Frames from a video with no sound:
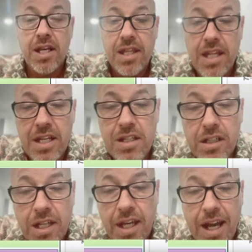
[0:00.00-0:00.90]
Then
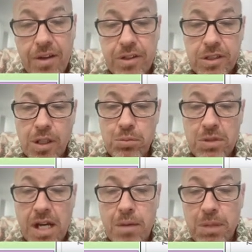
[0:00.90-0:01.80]
look at how their
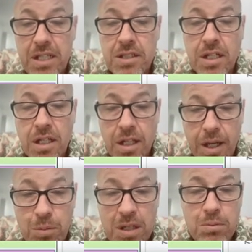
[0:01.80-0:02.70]
subtopics,
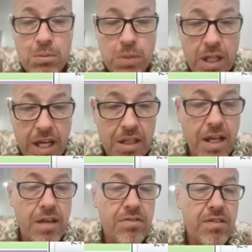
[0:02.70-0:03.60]
climate, plant
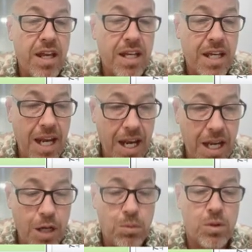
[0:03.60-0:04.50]
life, and
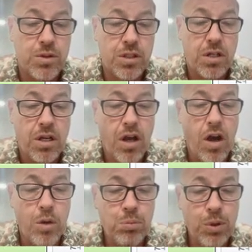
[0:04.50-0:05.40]
animals,
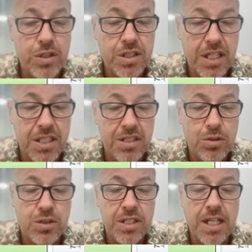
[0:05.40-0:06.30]
are put
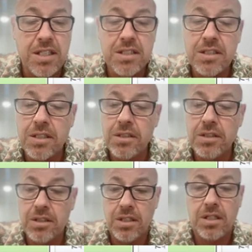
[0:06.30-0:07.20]
into
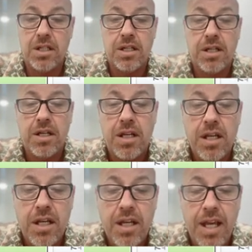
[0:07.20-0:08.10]
sentences.
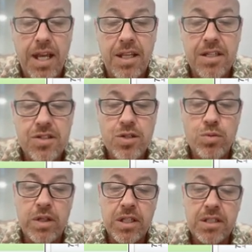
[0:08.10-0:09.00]
And this is
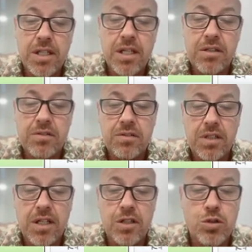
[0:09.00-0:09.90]
what they said.
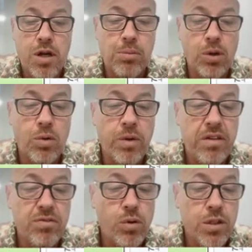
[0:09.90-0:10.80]
In a tropical
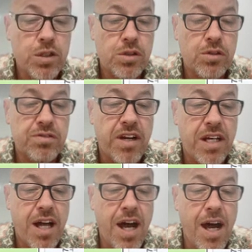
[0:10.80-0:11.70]
rainforest, you'll find
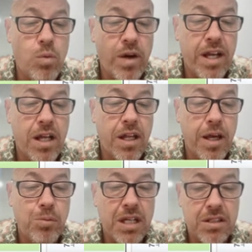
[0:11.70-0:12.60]
hot, wet
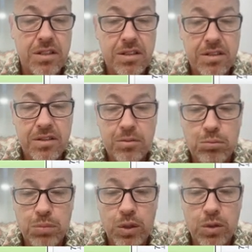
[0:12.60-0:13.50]
climate.
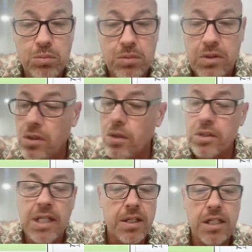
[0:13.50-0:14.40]
Boom.
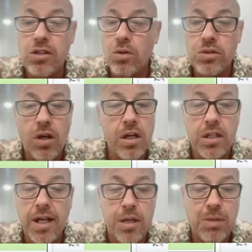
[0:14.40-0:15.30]
Notice how they don't talk a
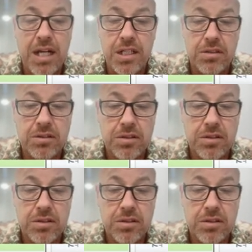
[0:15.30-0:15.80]
lot about it.